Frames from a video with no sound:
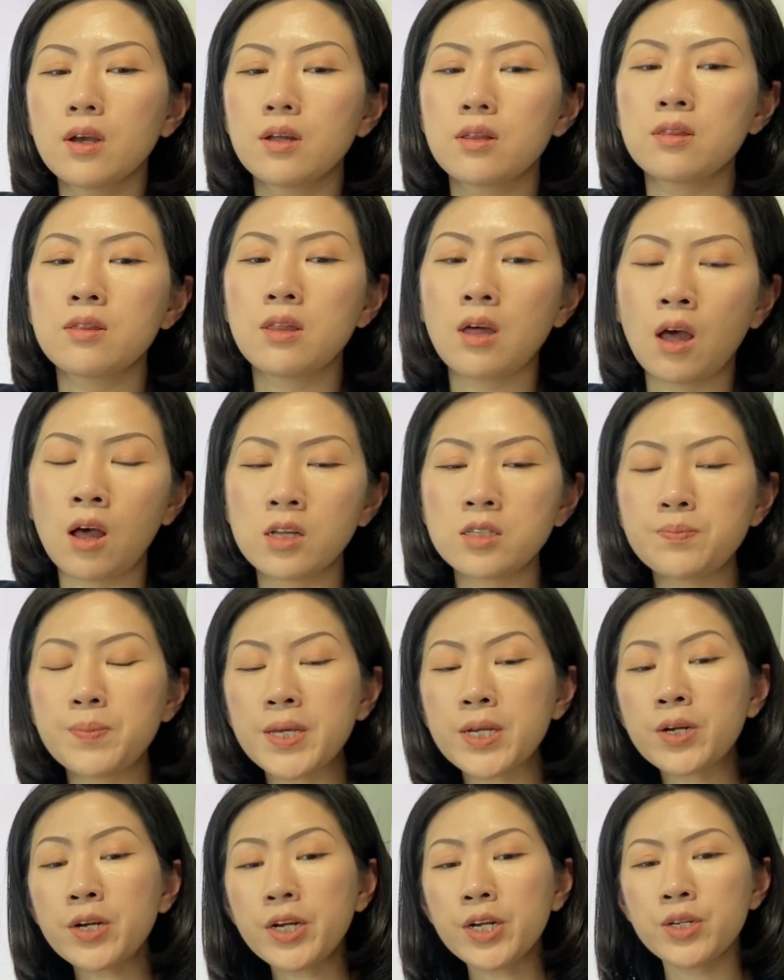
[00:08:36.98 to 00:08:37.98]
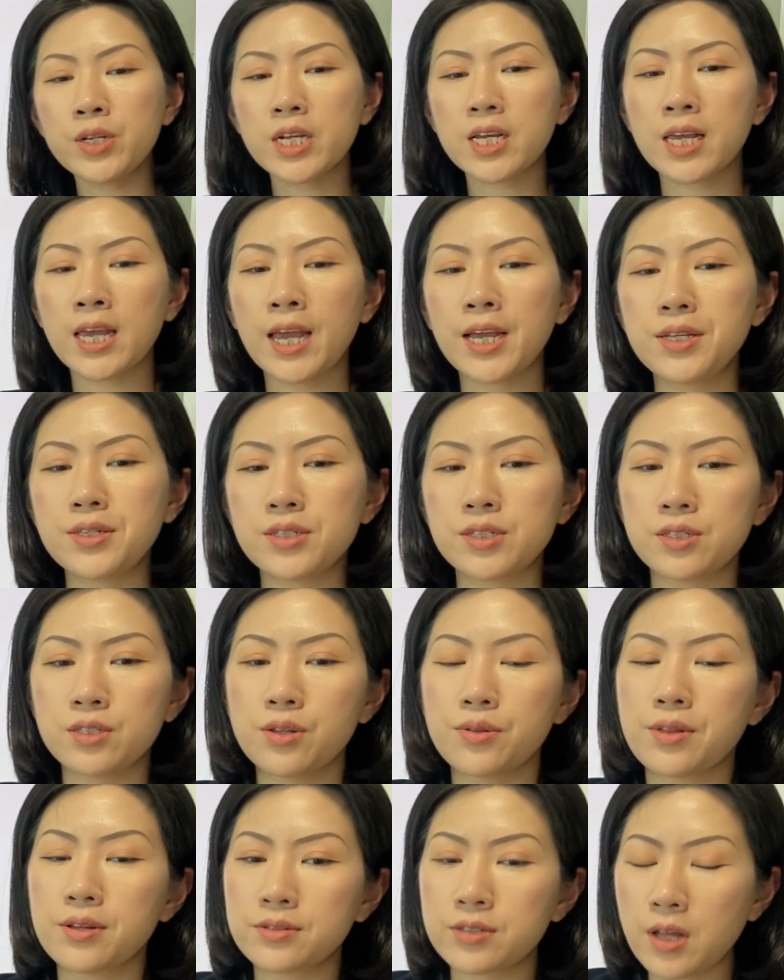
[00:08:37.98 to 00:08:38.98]
The speaker indicates
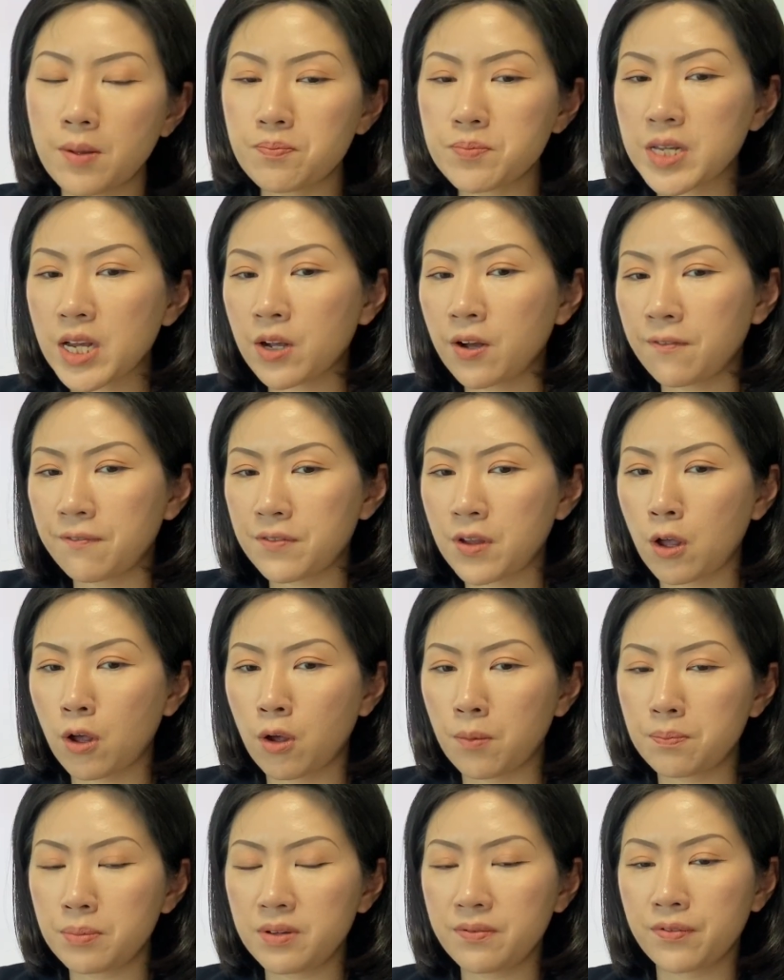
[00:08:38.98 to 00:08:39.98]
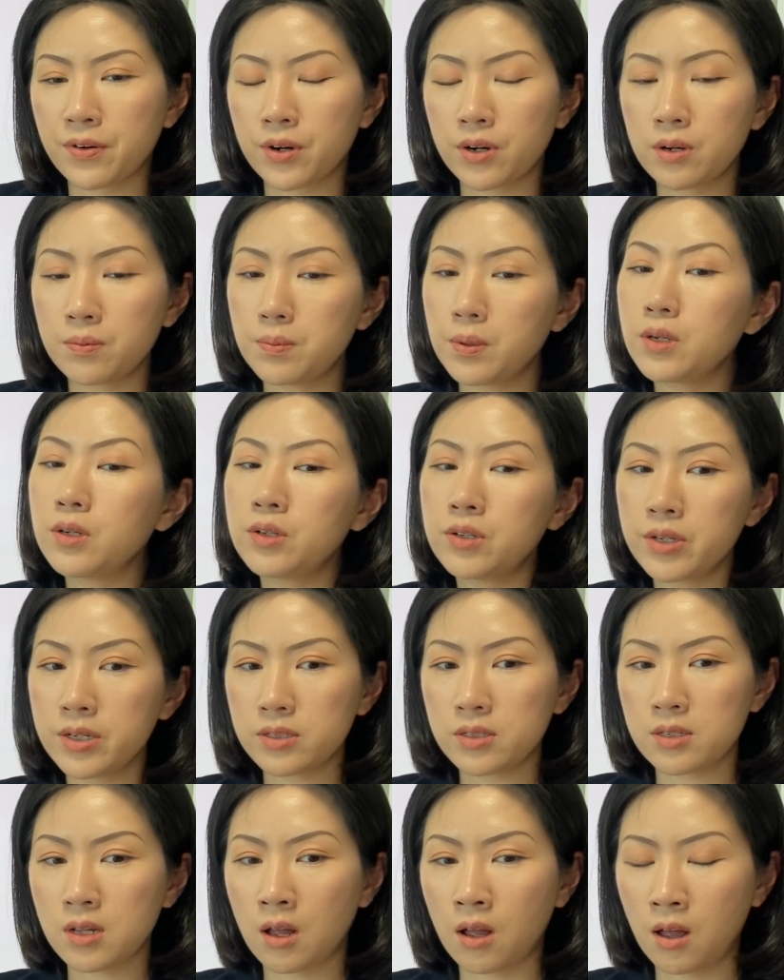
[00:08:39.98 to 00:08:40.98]
the subject of the be verb, who
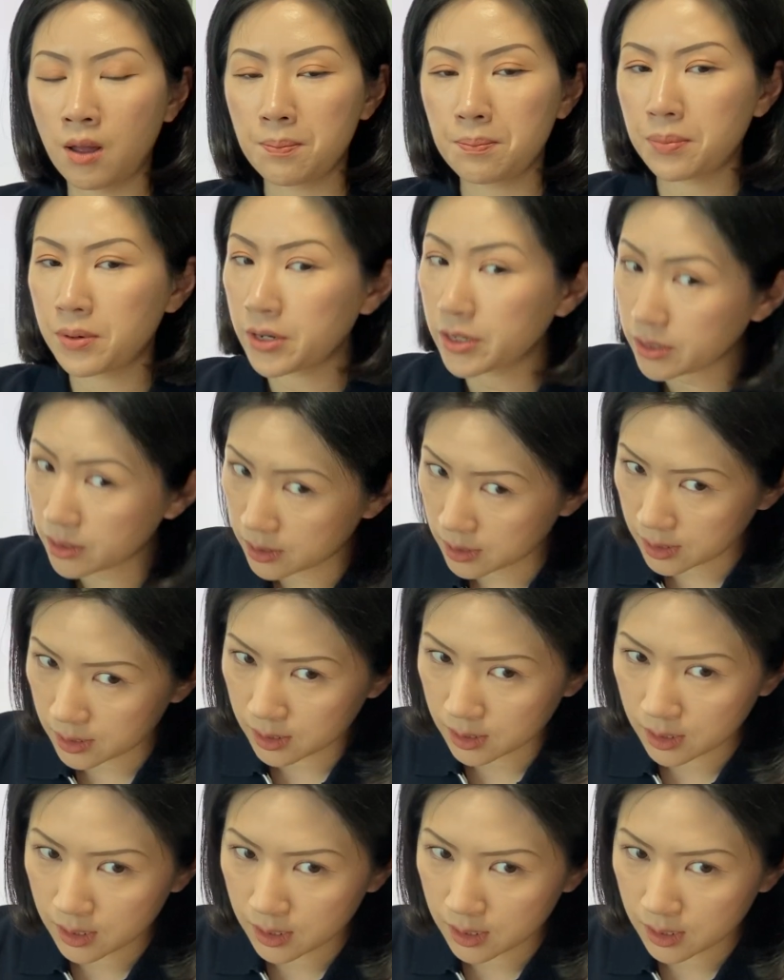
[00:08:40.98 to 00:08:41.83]
is a person,